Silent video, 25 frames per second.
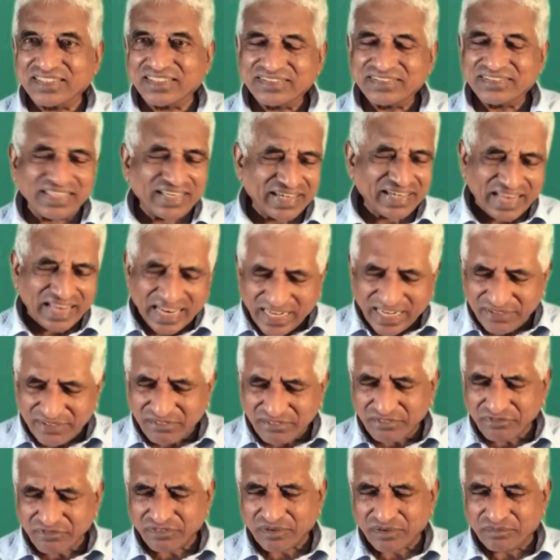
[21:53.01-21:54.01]
They ran
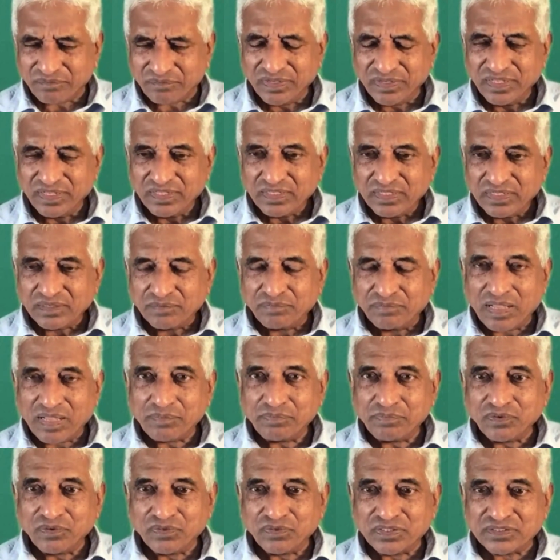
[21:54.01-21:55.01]
away from the
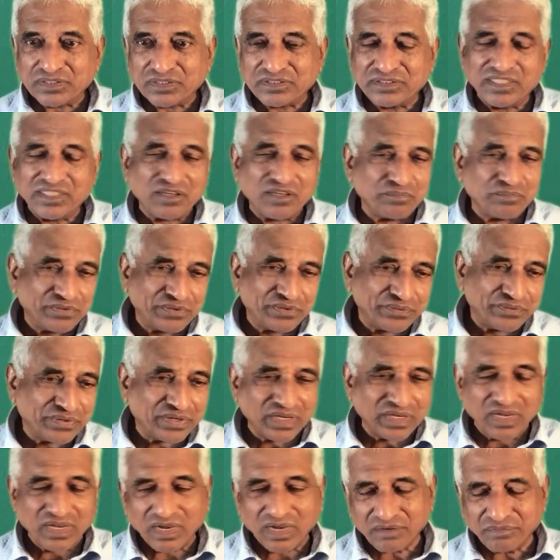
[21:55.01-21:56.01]
Babylonians, their
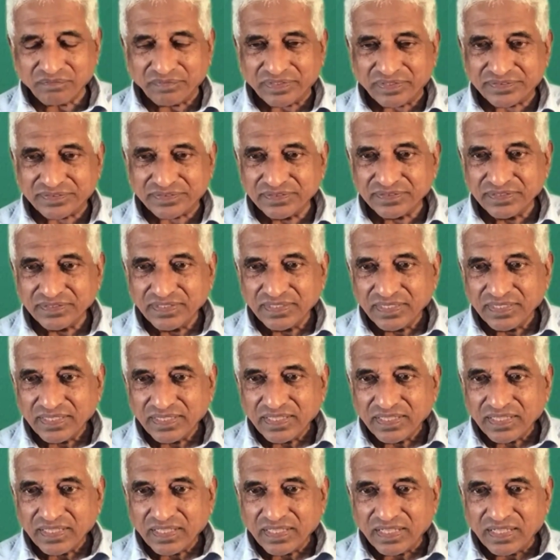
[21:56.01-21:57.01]
marauding armies.
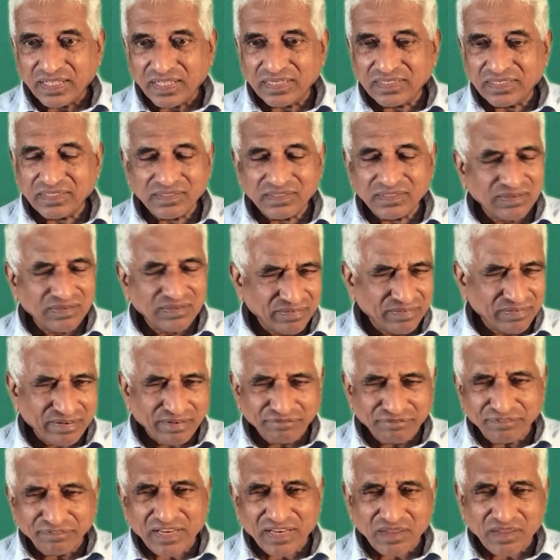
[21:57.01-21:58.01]
And
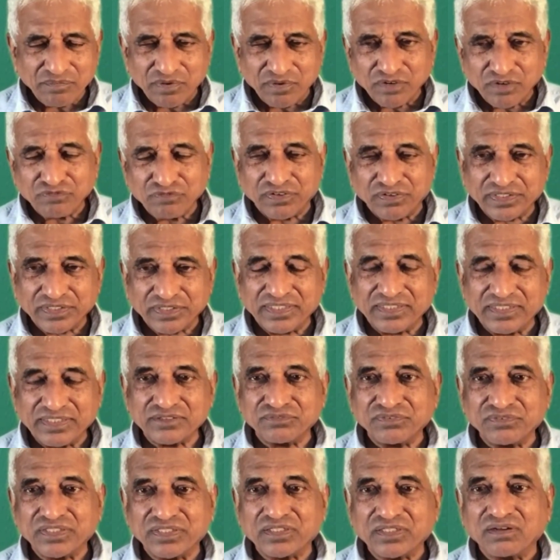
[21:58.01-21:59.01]
roughly about 40 years
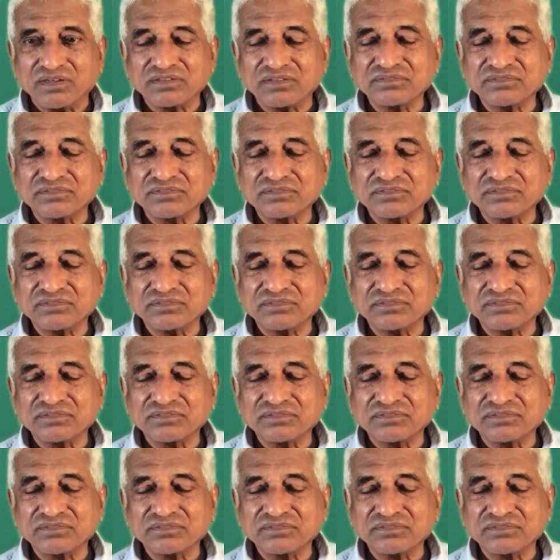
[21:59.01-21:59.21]
went on.